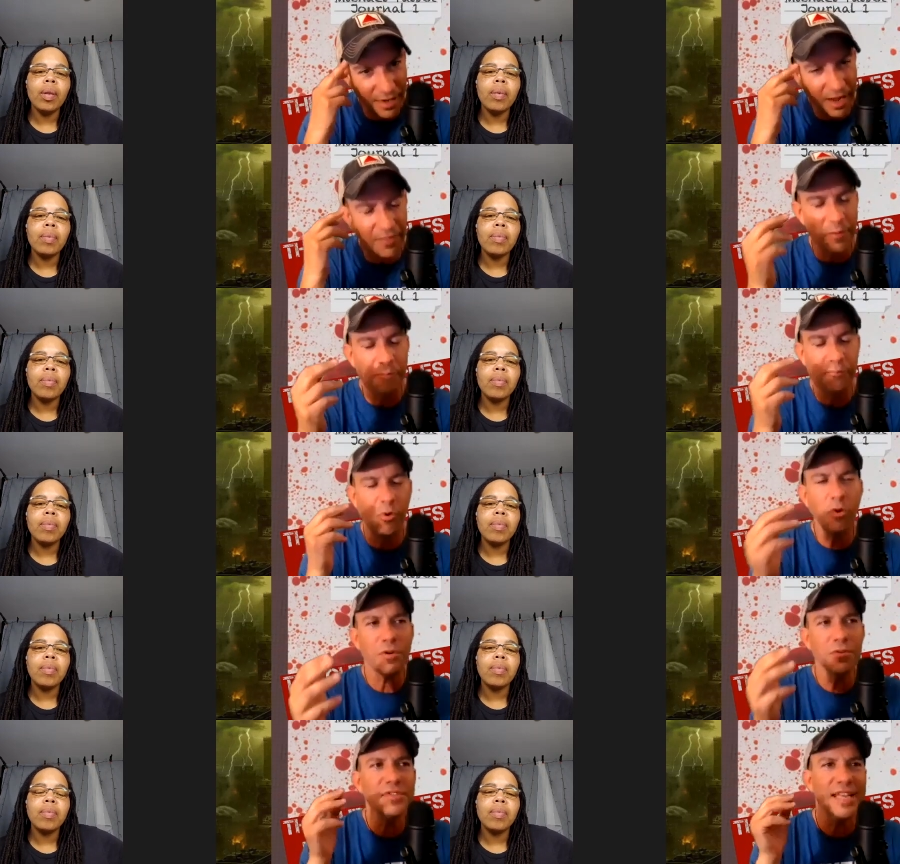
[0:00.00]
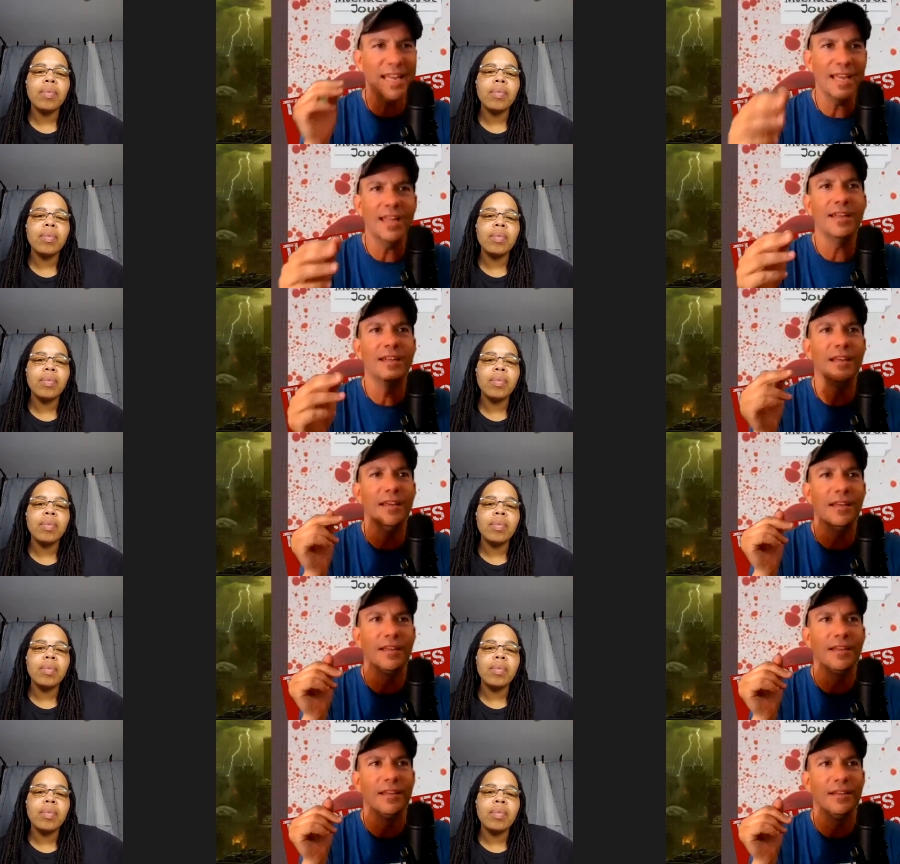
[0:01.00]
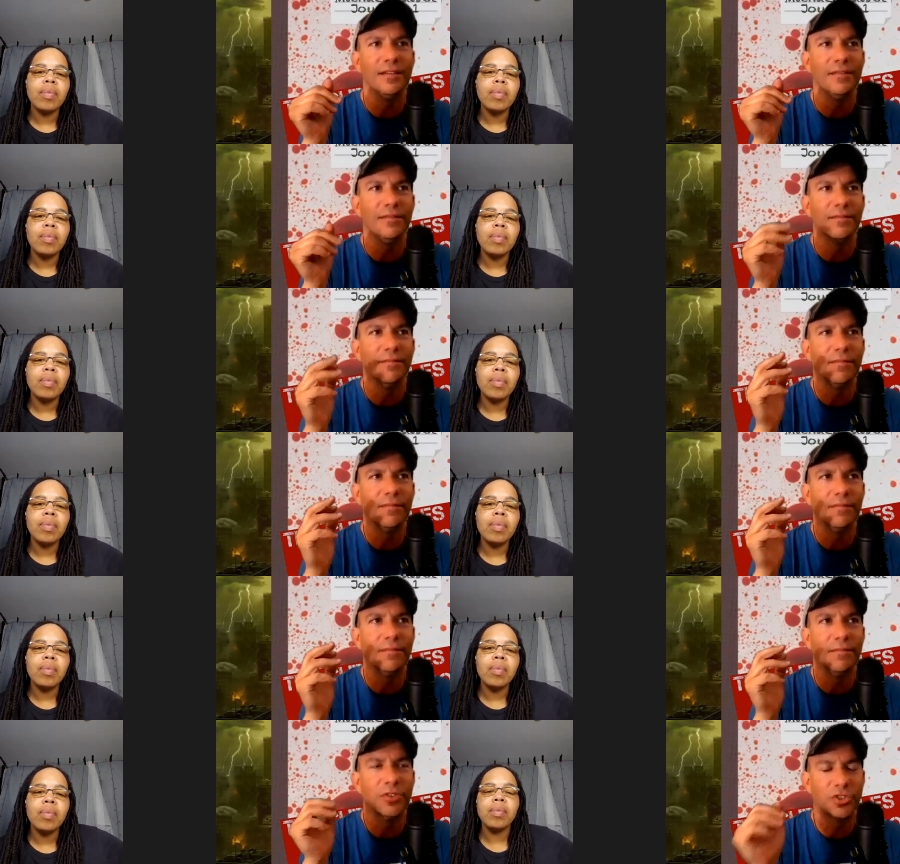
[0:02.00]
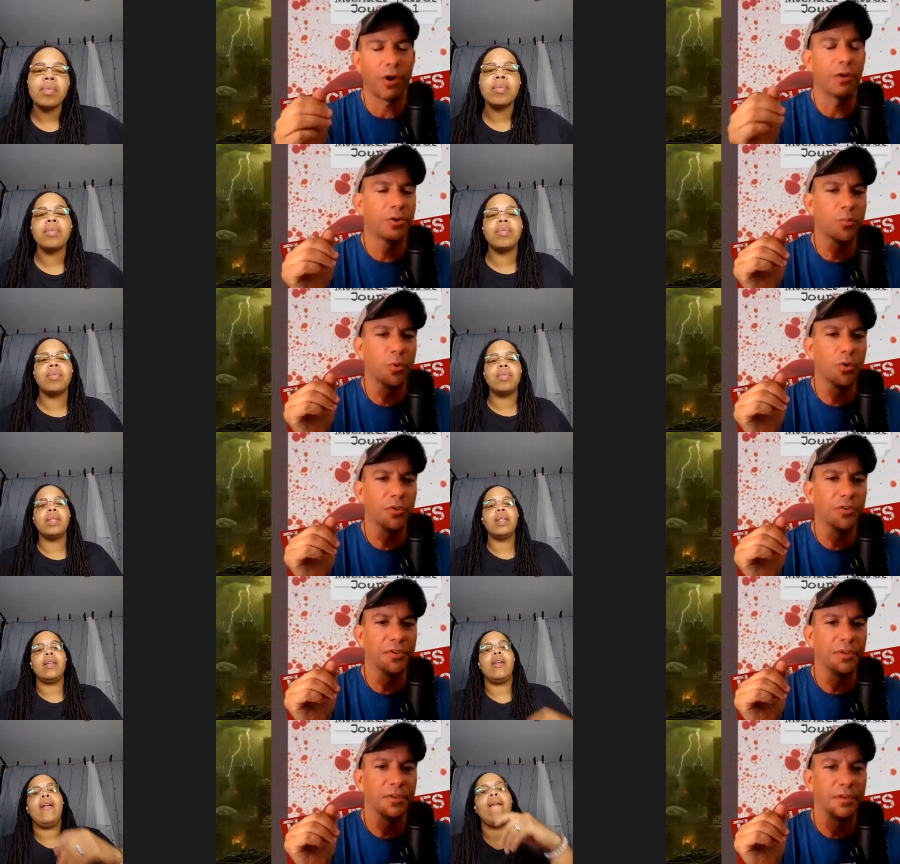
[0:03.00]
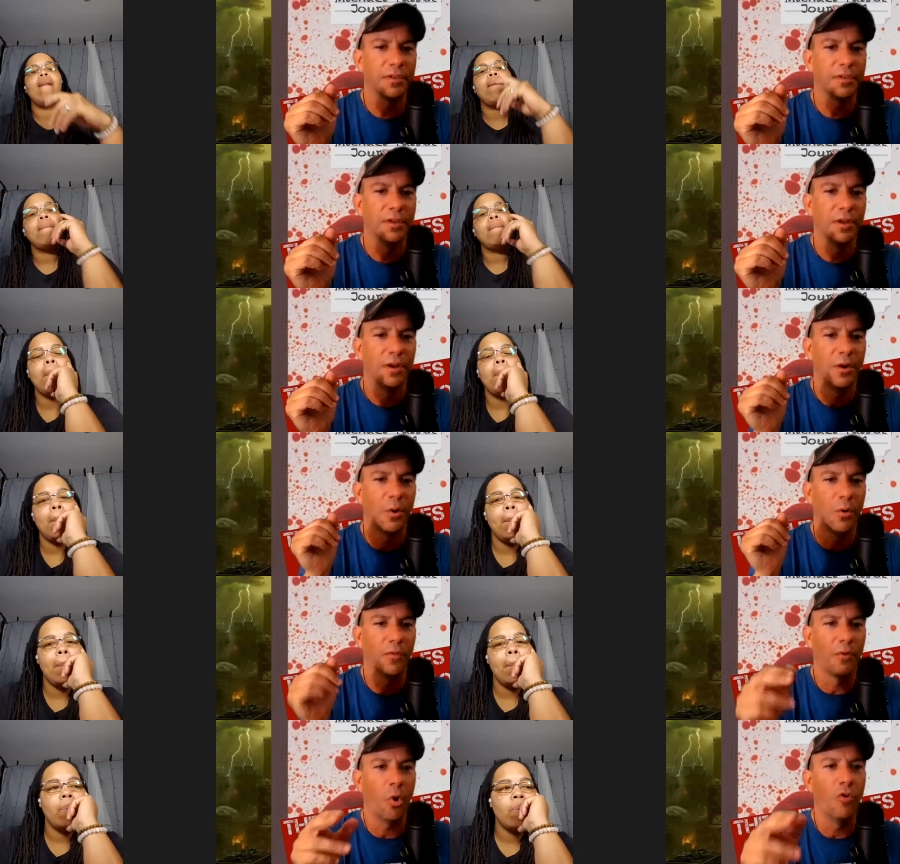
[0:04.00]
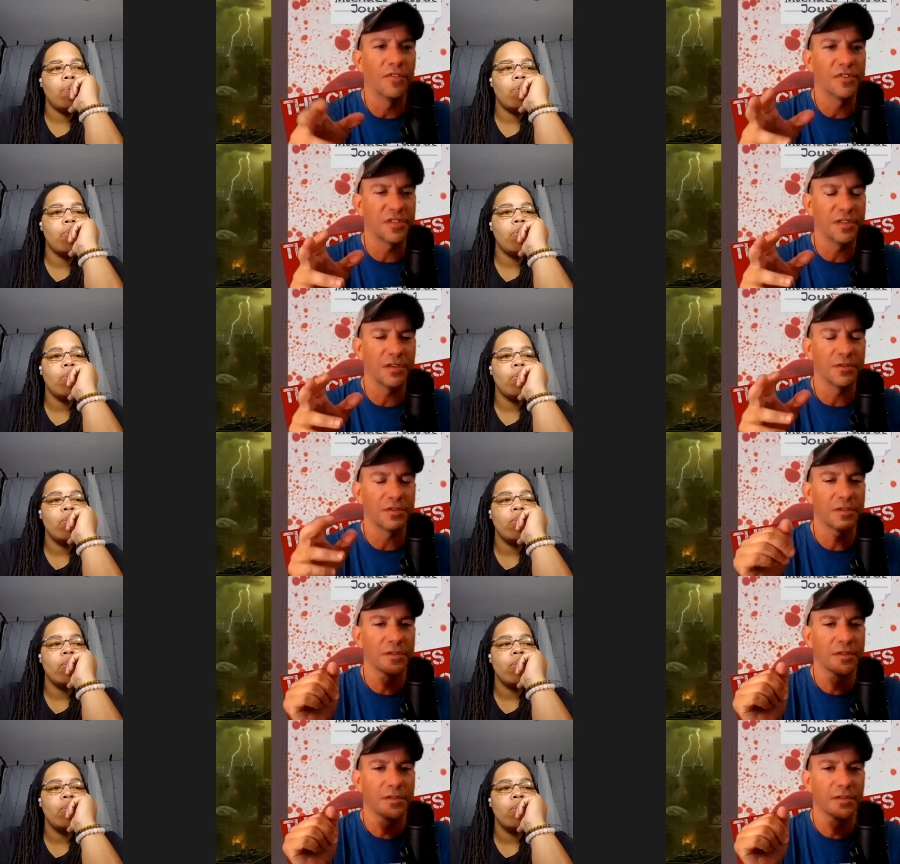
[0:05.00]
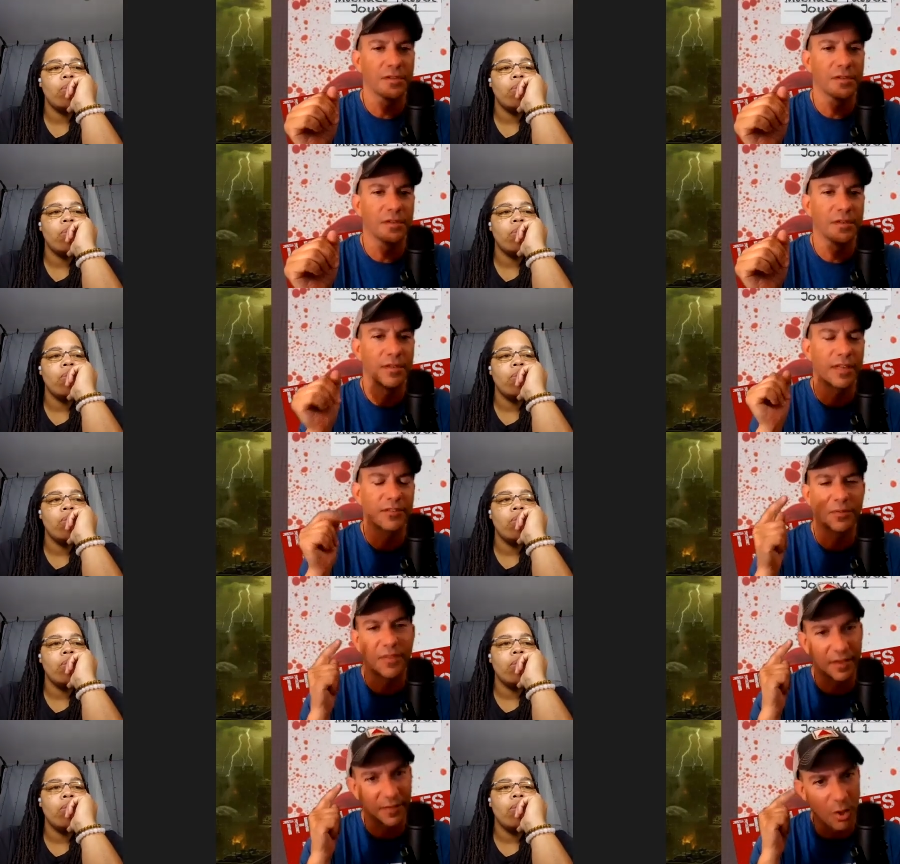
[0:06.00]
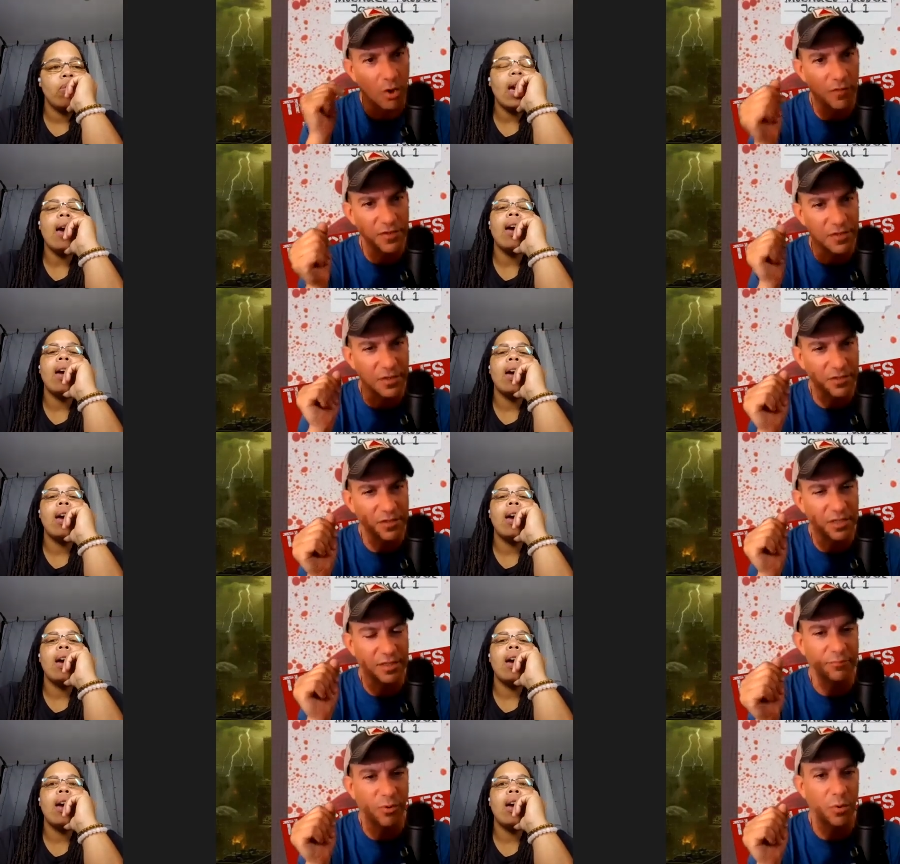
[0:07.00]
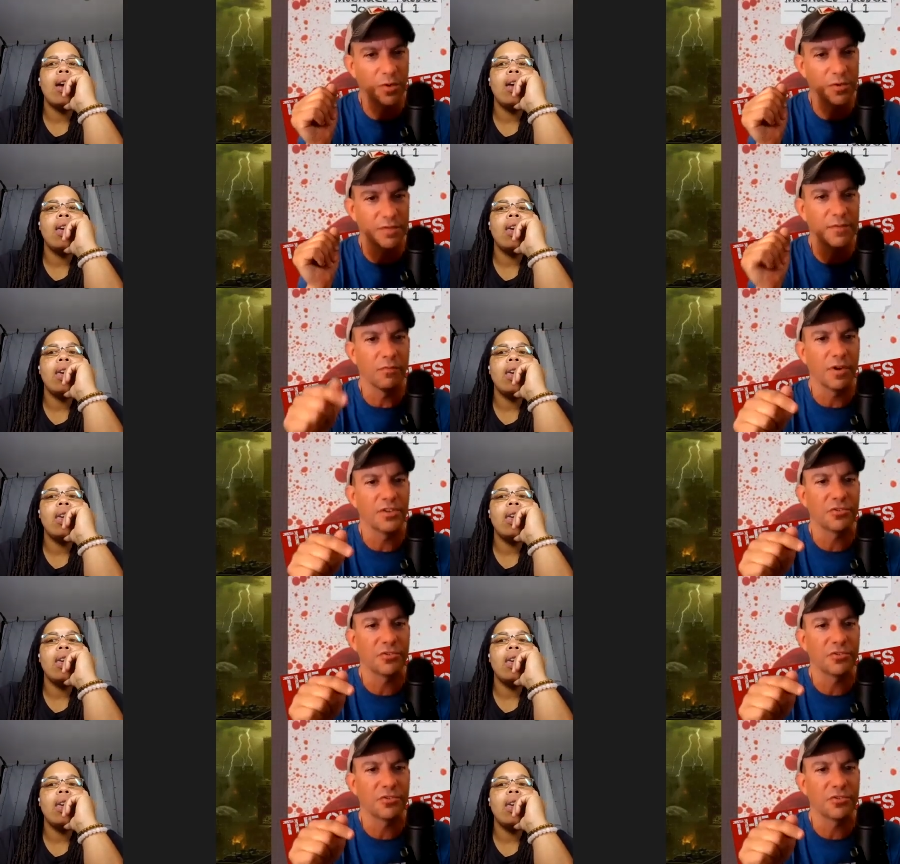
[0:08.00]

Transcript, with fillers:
Speaker 1: Are the brokers in Shrouded World or the overseers? That's what I'm thinking. The overseers, not the brokers. Have you read